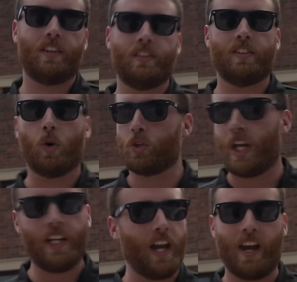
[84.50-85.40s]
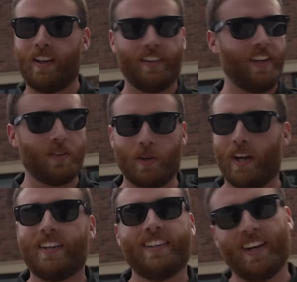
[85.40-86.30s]
yeah. Distributors. Or JDI. Either
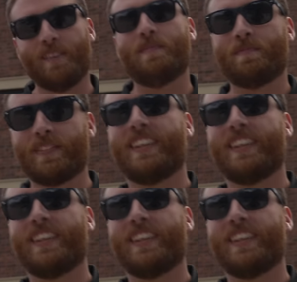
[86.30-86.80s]
gotcha. Either yep. or.